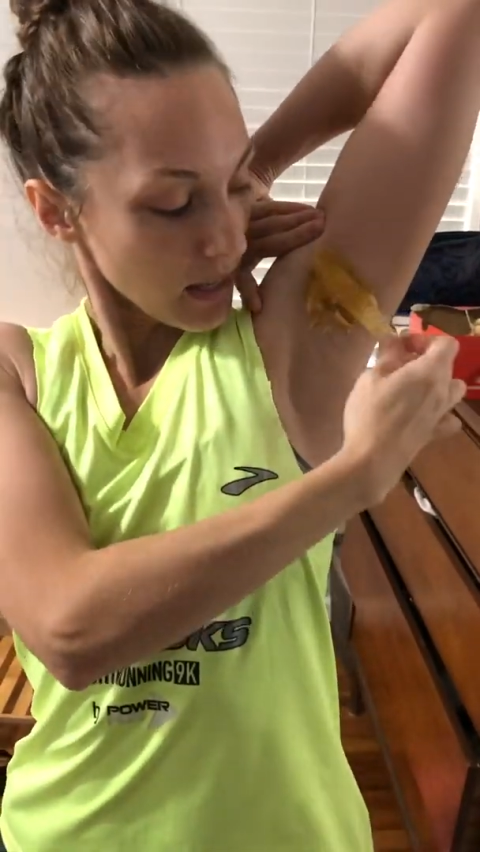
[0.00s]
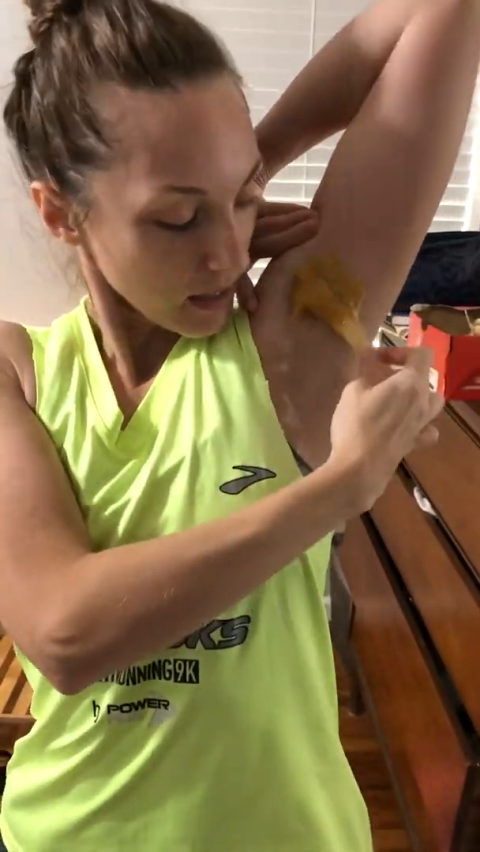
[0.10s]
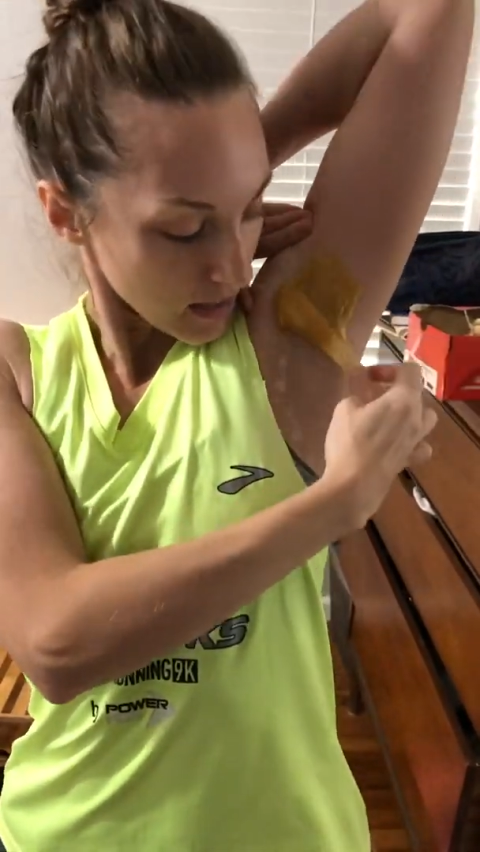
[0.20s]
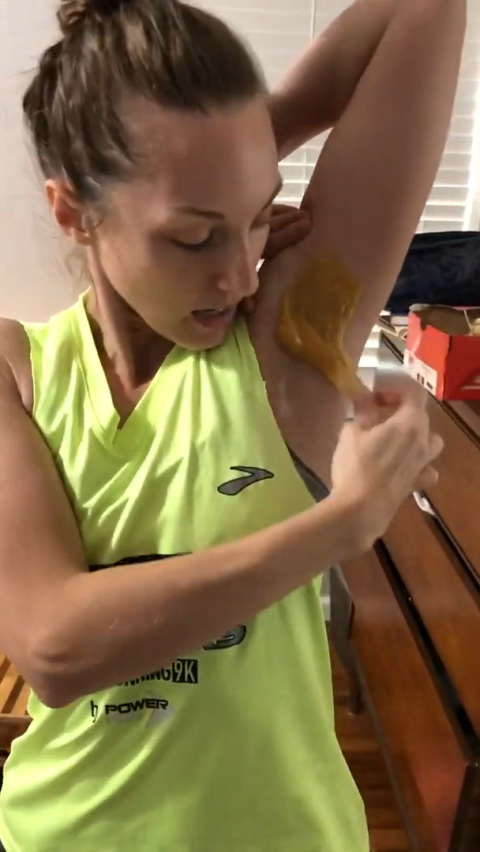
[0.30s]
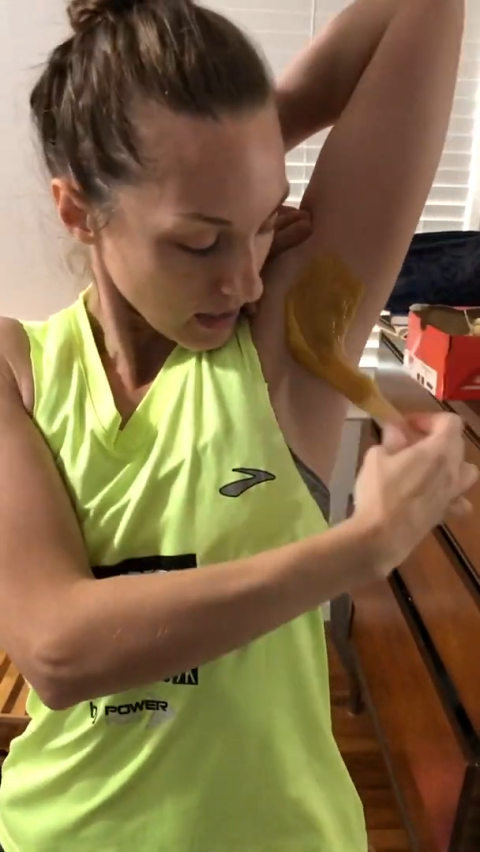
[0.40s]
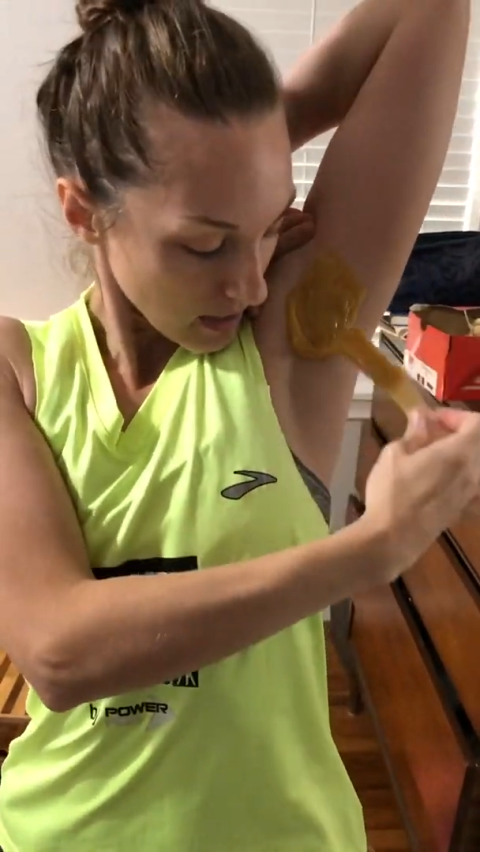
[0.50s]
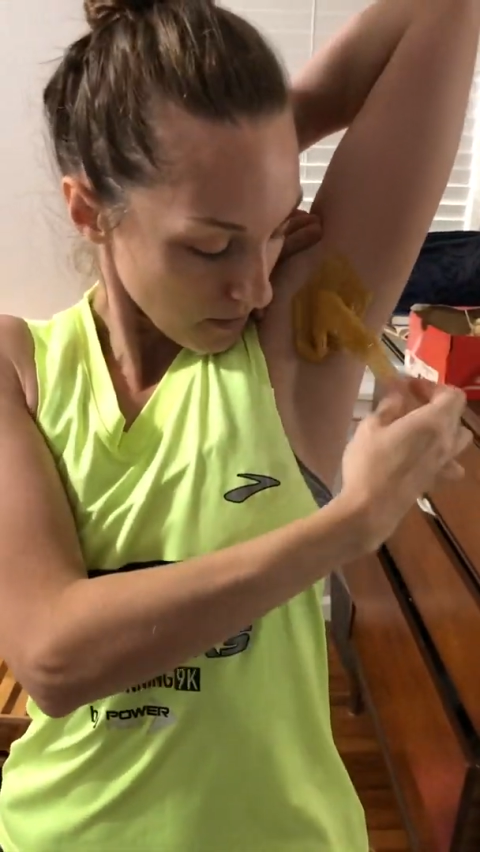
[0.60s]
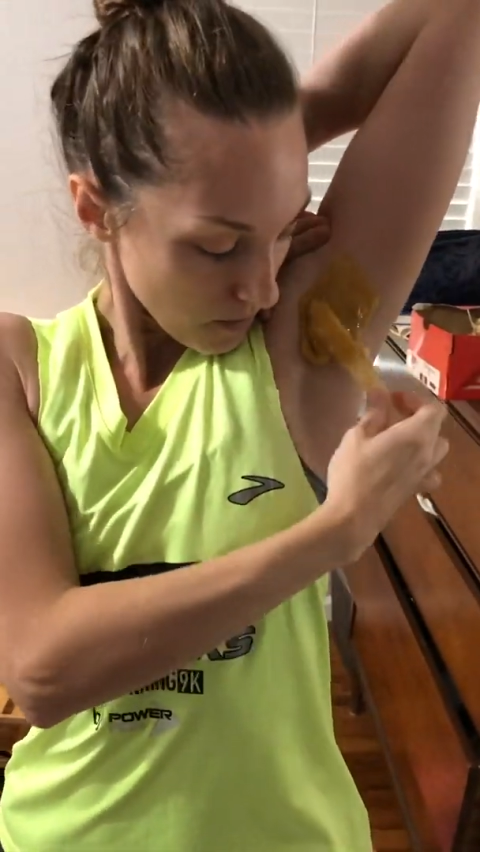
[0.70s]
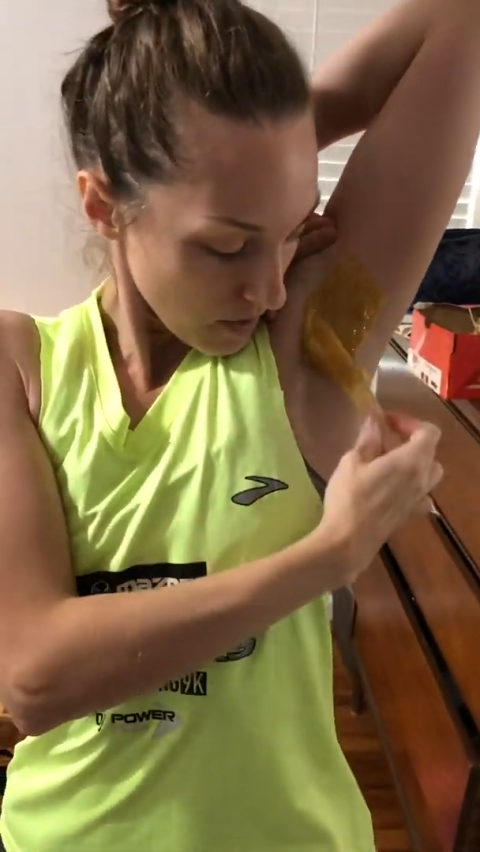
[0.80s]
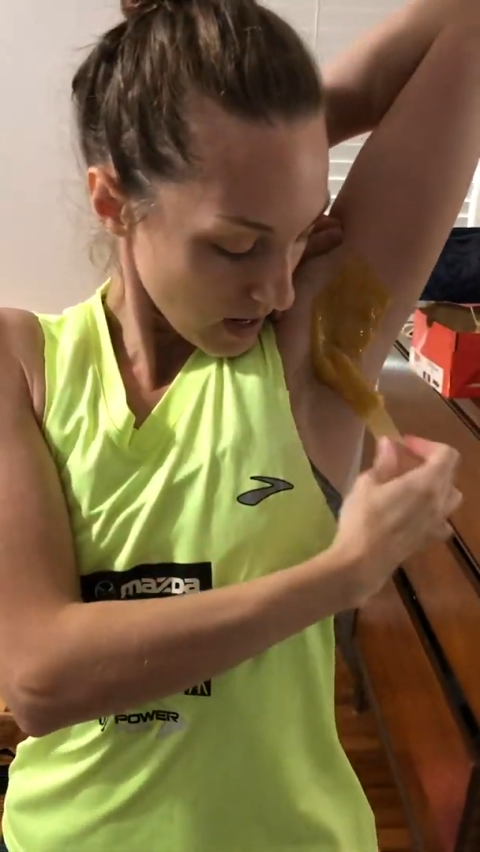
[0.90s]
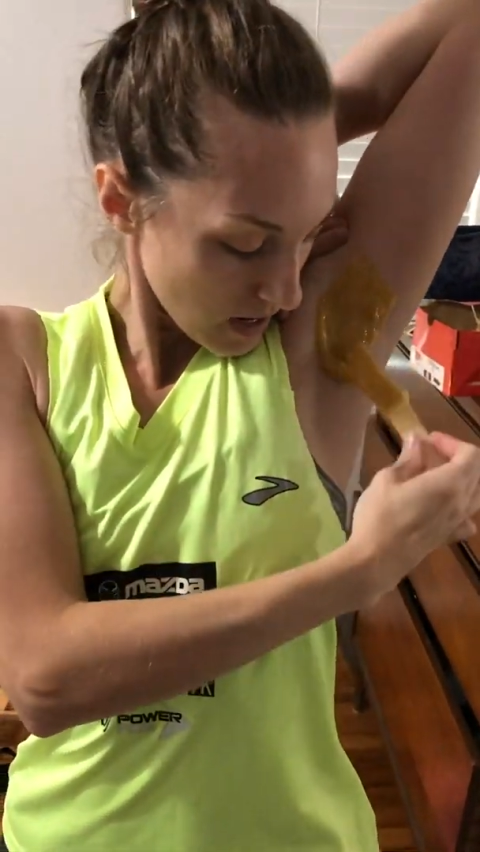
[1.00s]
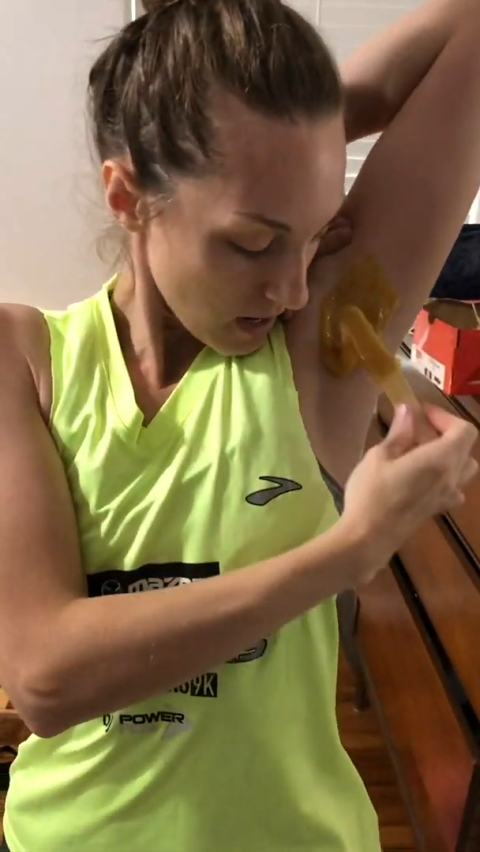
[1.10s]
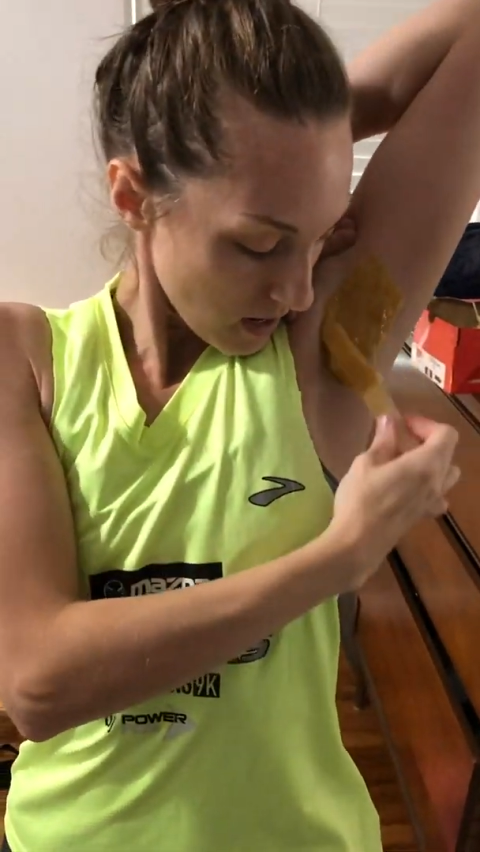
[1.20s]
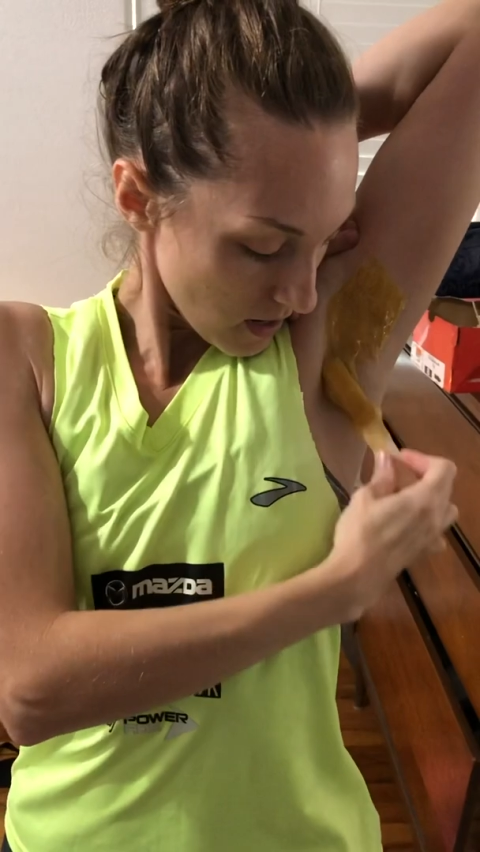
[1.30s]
exact same way,